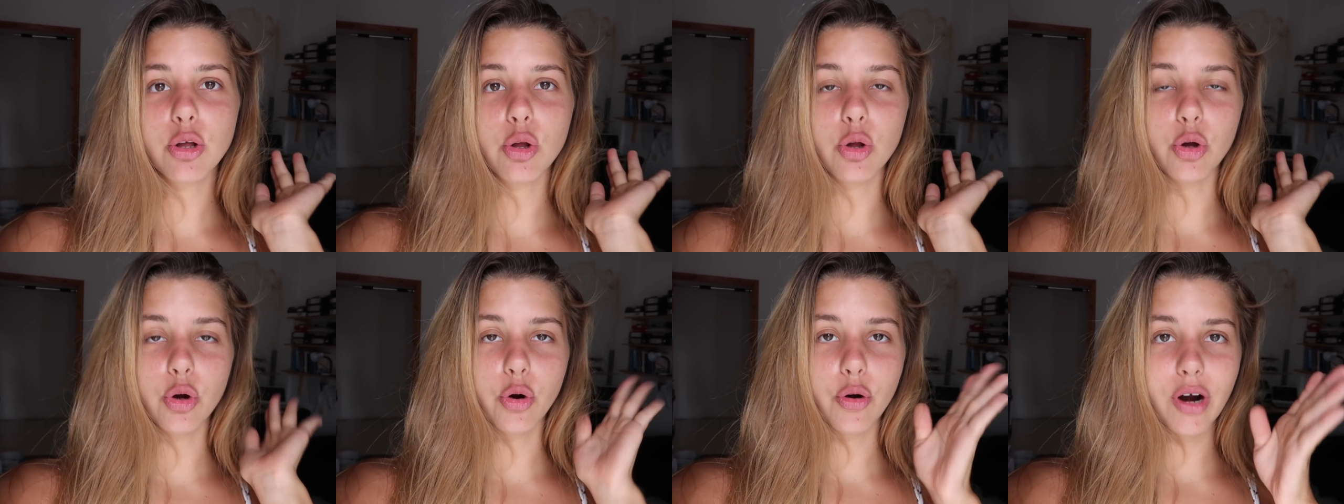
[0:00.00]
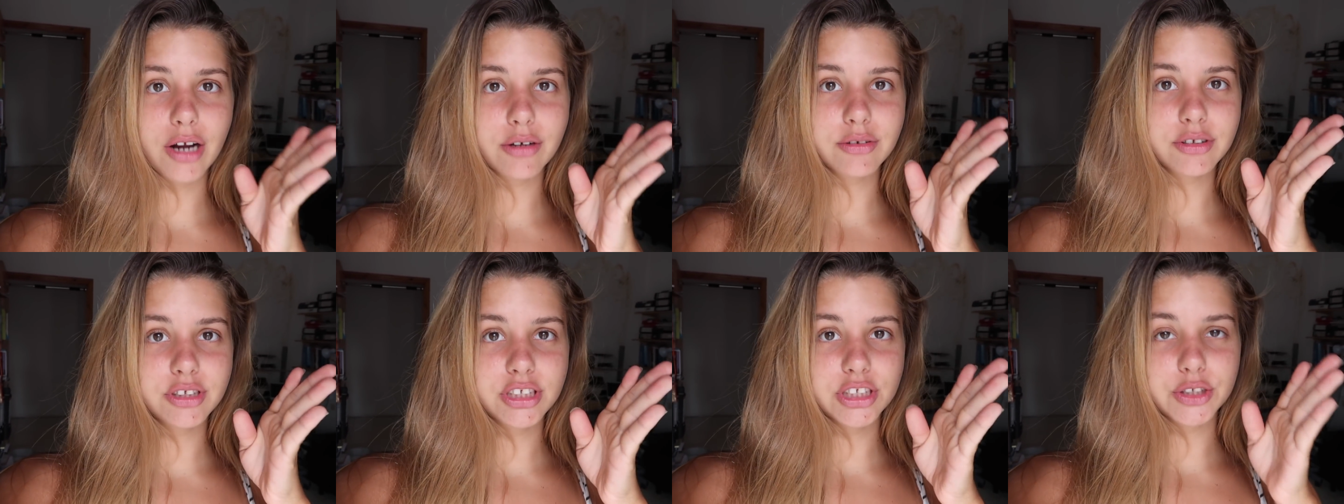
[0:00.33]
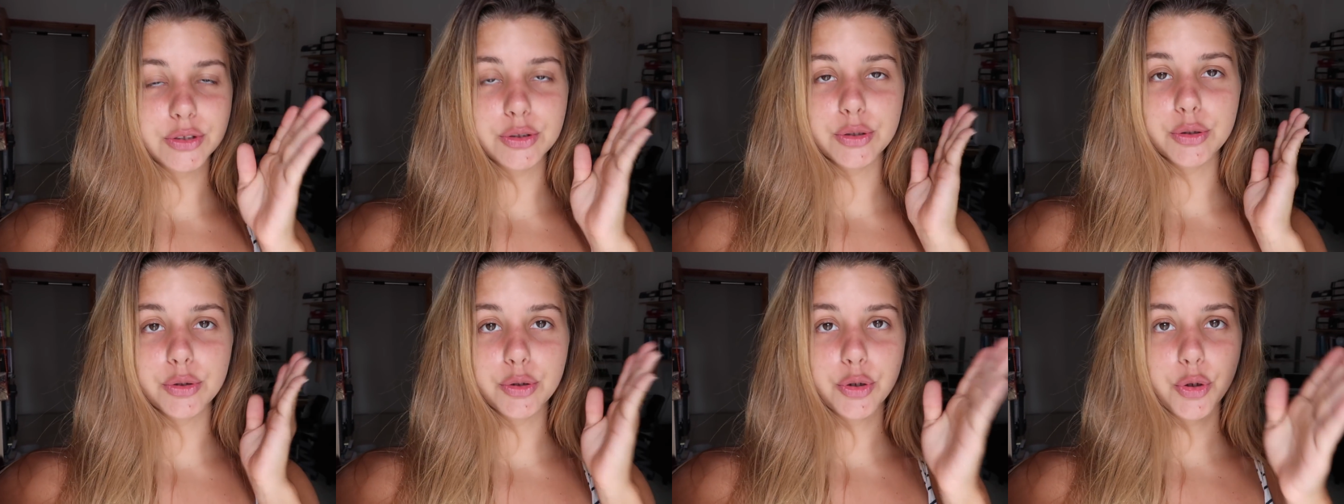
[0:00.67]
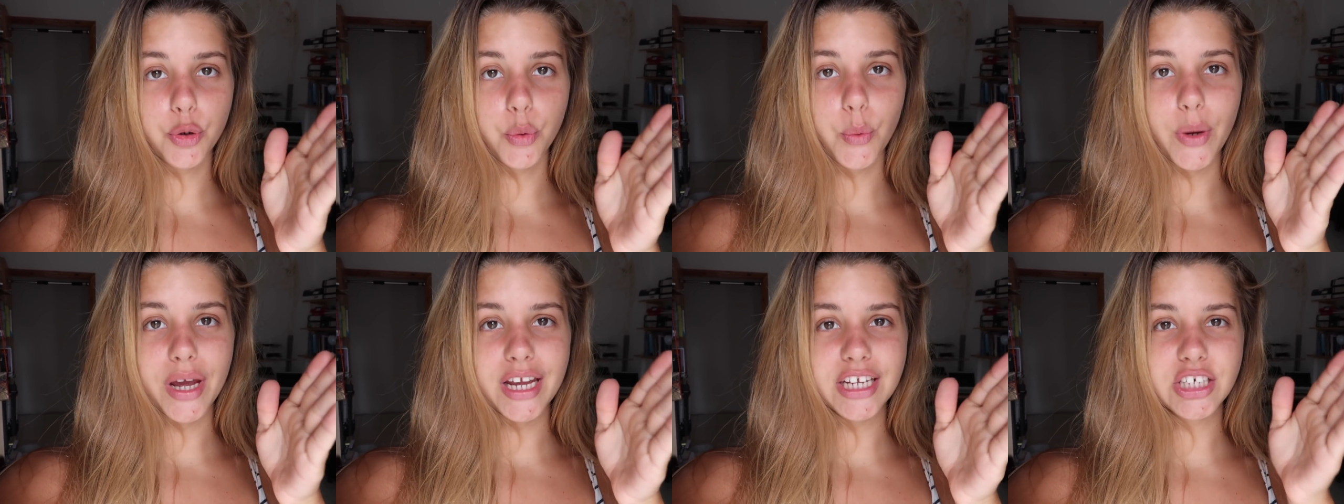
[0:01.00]
called Ground Zero
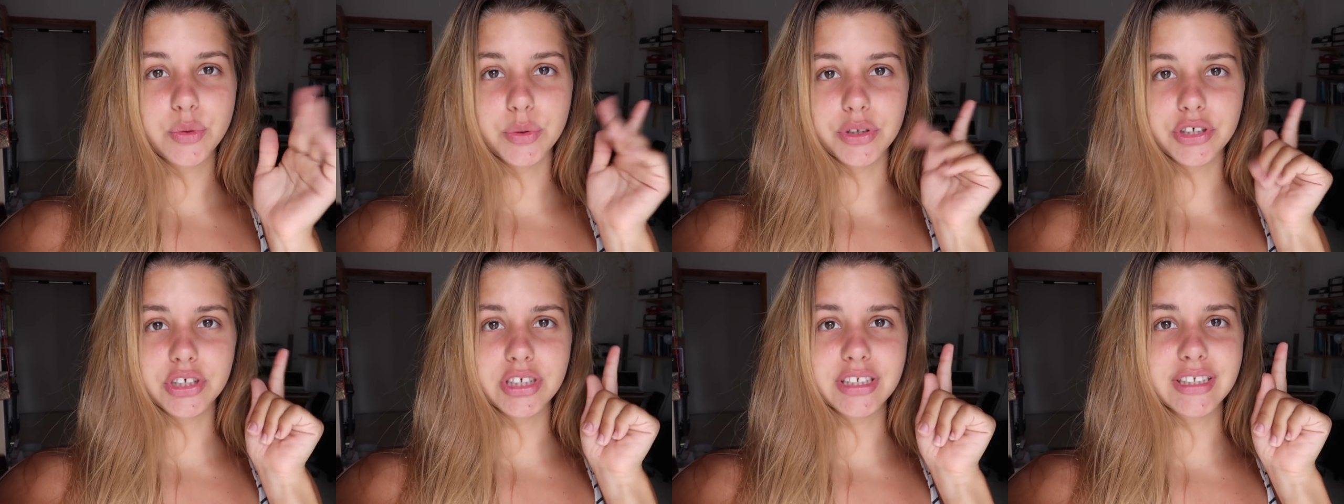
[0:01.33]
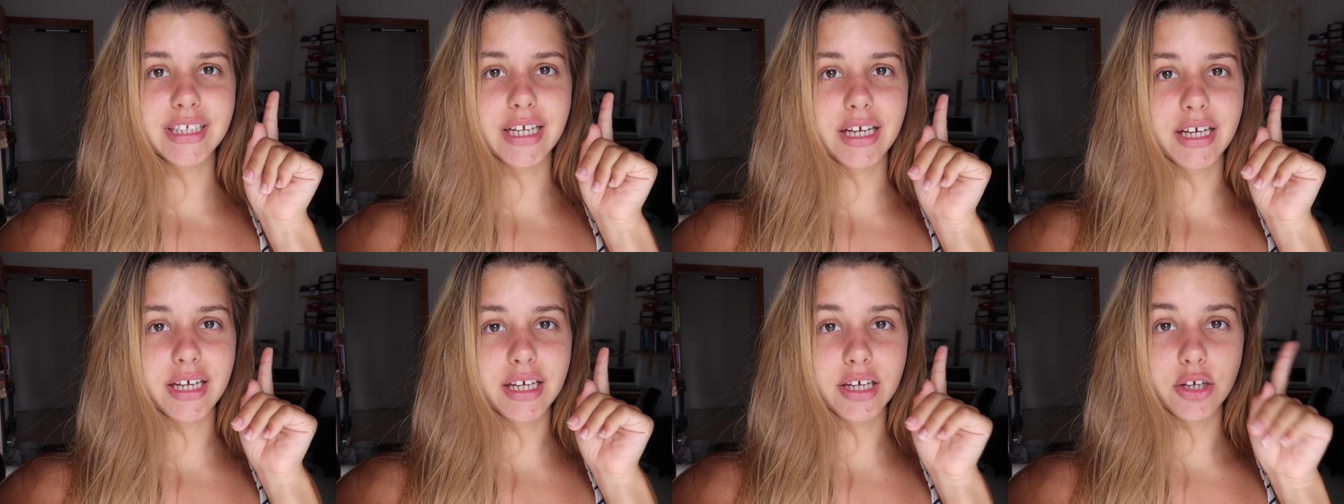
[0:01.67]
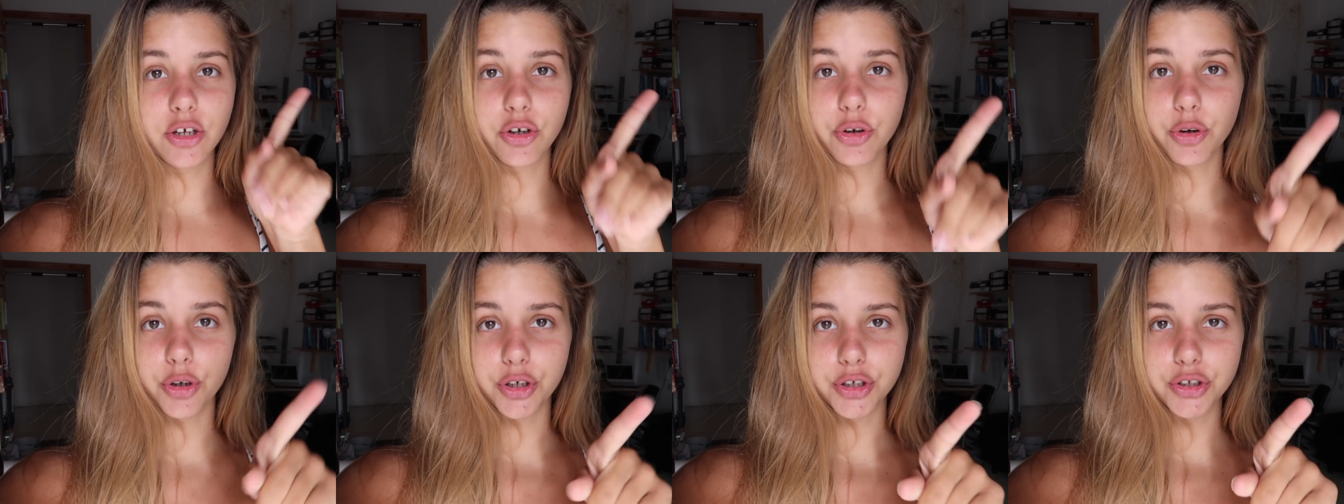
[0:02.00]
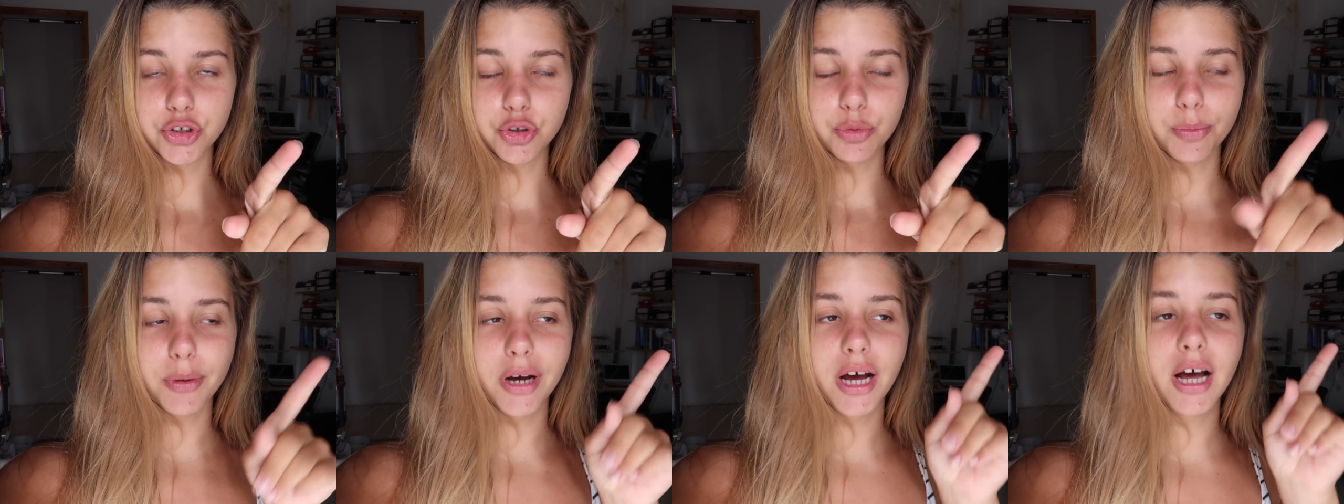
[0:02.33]
Kuwait, which is in
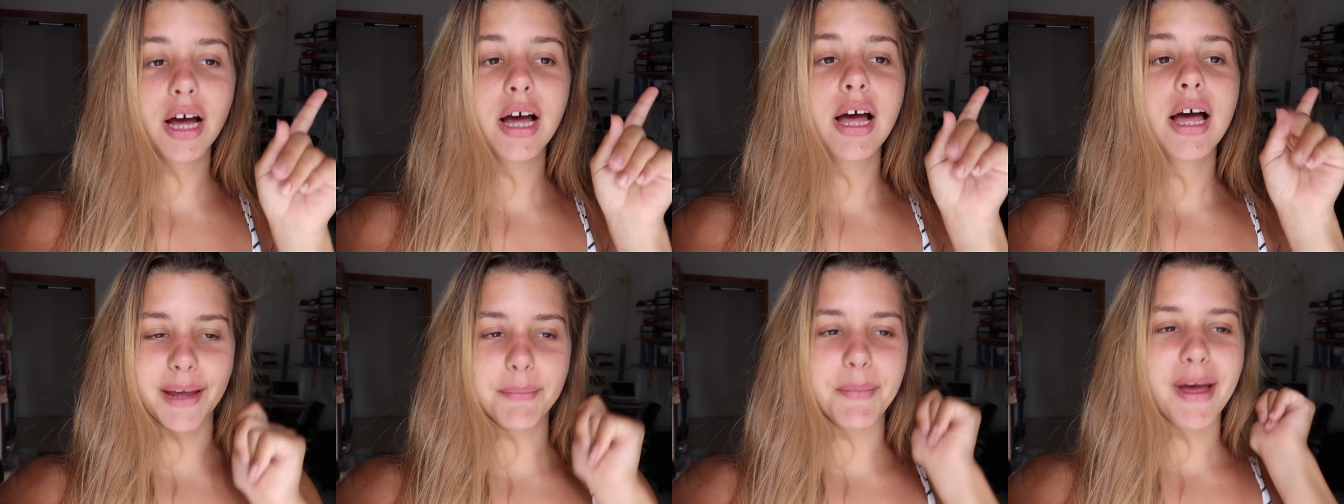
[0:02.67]
Cordoba,